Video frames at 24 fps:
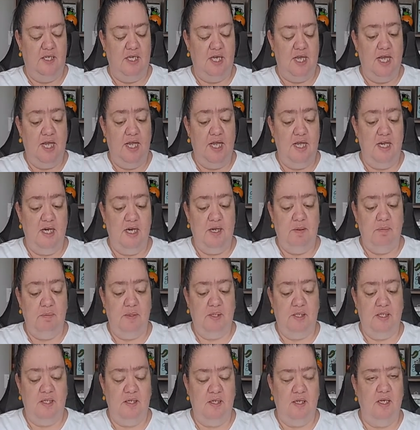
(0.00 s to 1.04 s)
And I
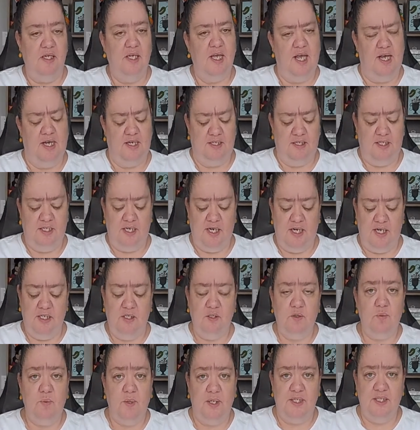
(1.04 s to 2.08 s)
believe, today
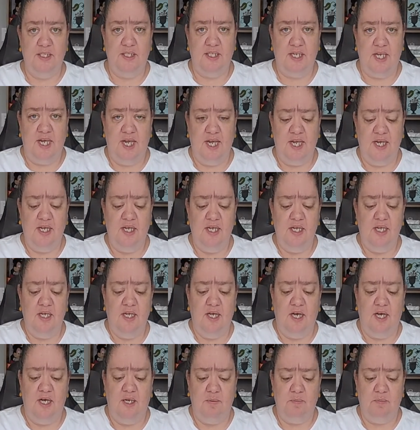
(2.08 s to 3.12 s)
is Wednesday,
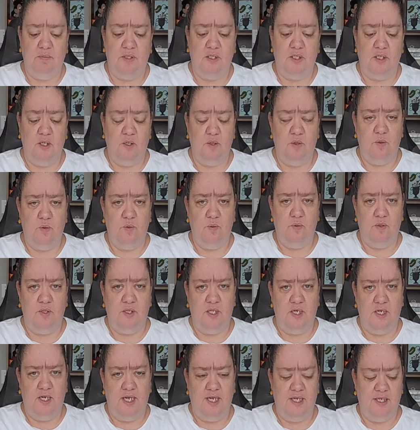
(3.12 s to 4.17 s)
so
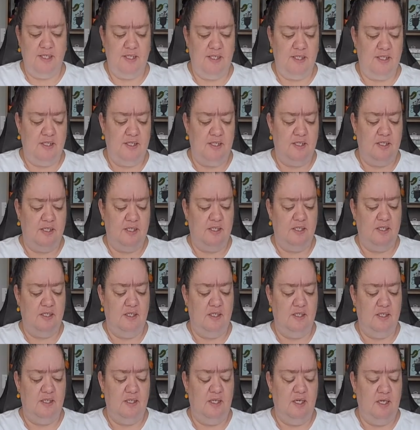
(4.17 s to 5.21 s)
the next
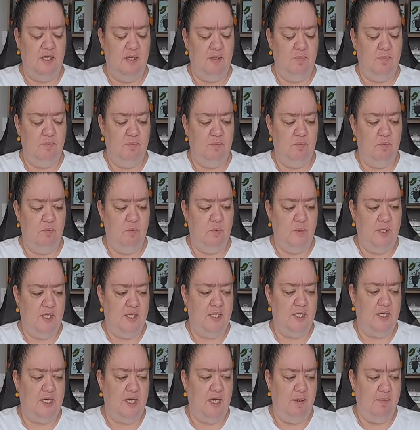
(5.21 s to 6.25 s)

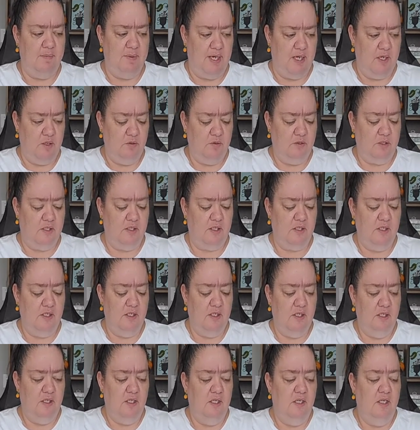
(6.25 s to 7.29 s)
week came out.
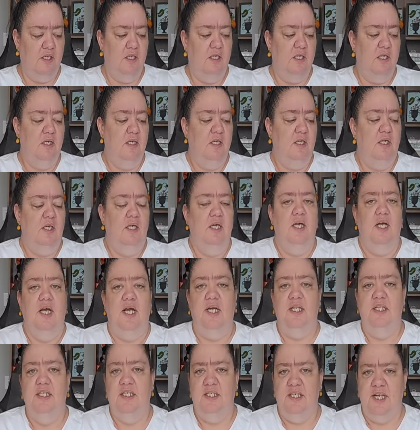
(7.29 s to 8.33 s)

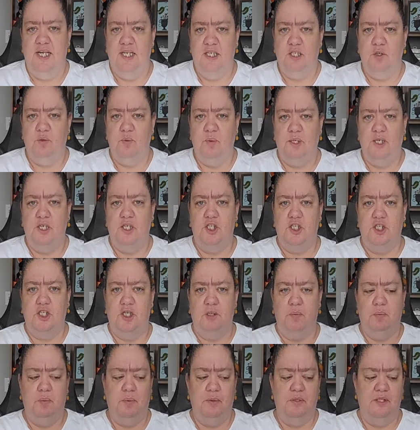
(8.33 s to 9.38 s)
And then next week she
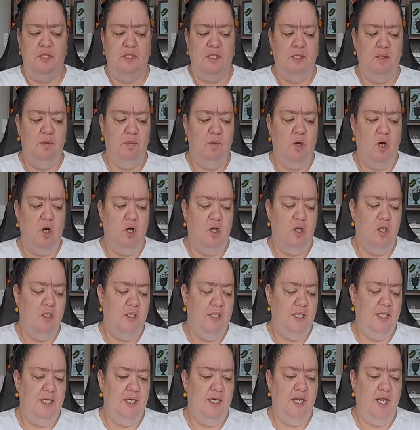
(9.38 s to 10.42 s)
puts them all
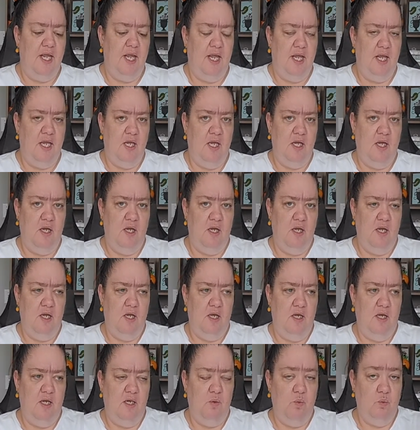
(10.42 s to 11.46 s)
in
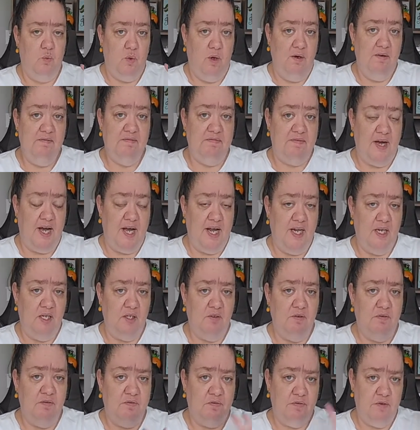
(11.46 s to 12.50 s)
one
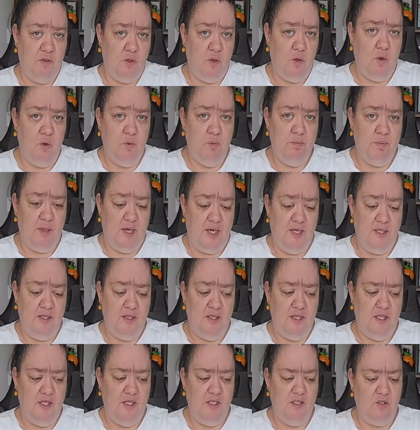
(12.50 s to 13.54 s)
file for the whole month.
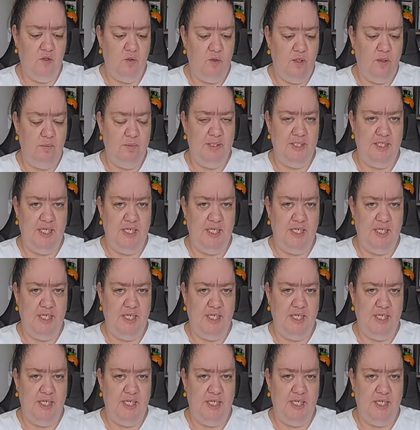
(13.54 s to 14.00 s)
So I'll be